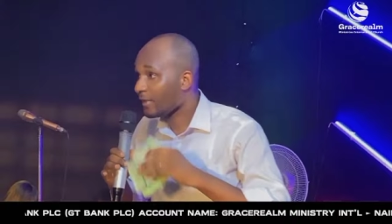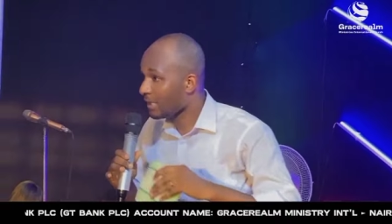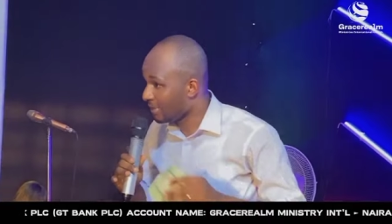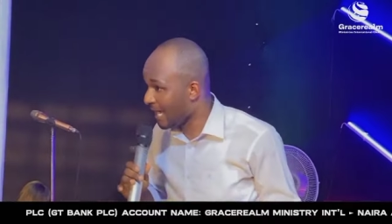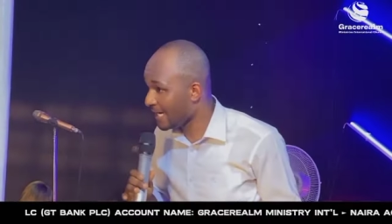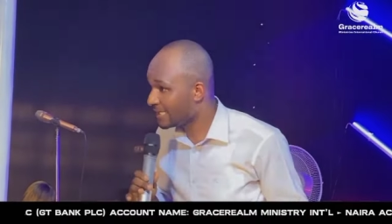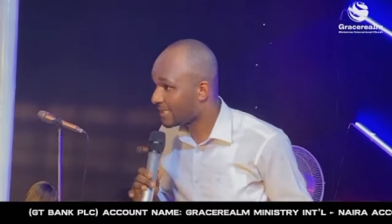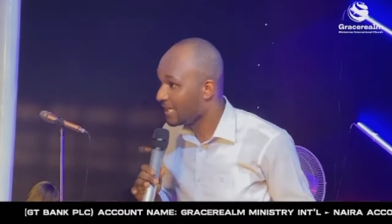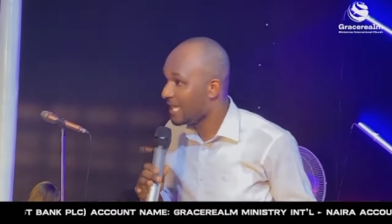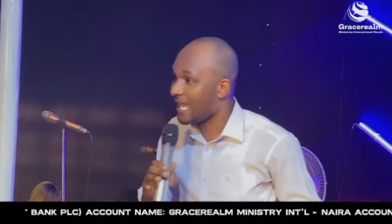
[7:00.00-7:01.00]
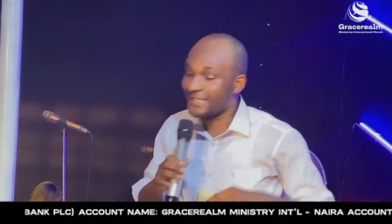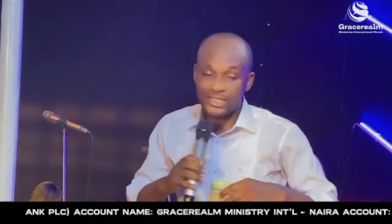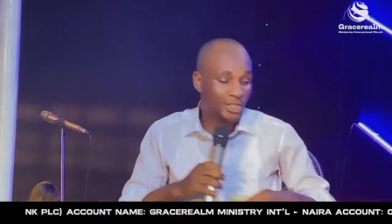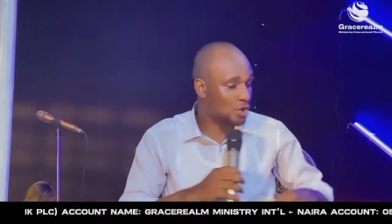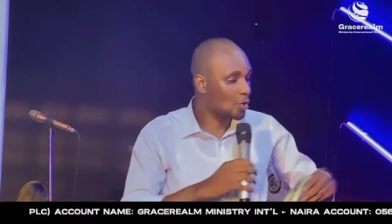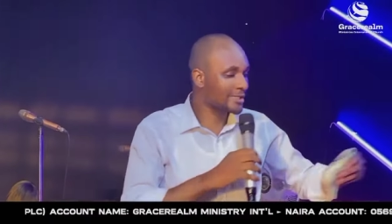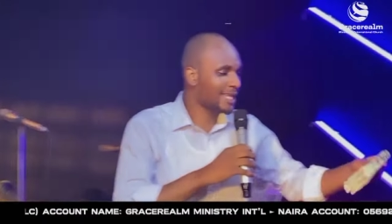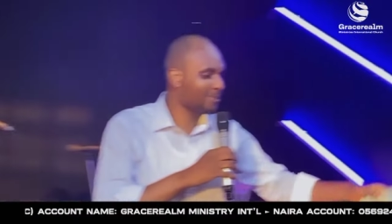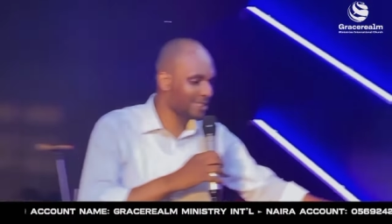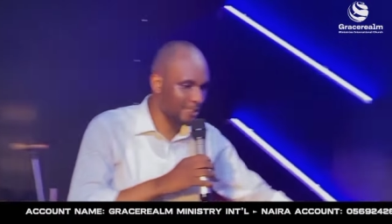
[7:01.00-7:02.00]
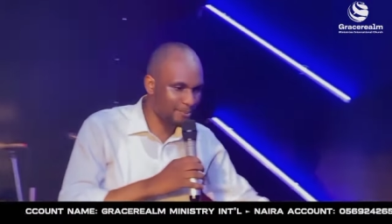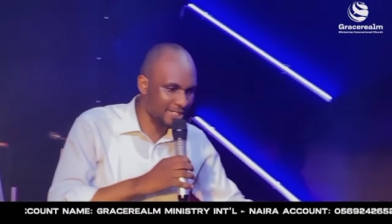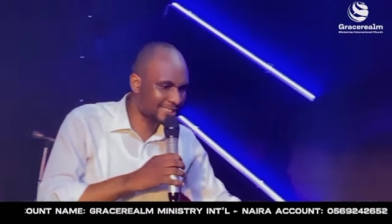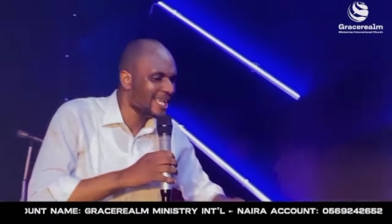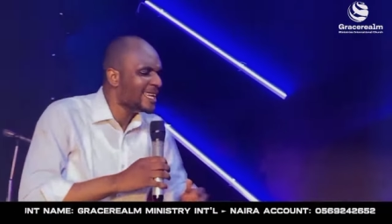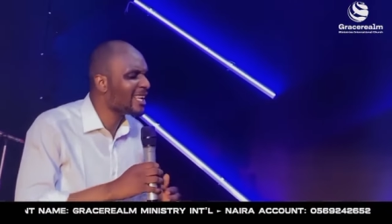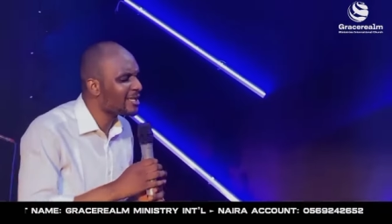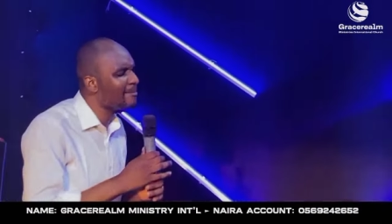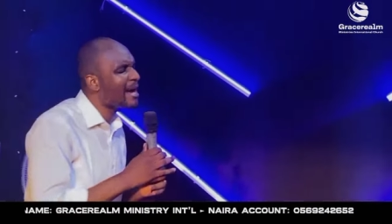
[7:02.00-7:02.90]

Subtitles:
Right? And Jesus was in the pit. Now the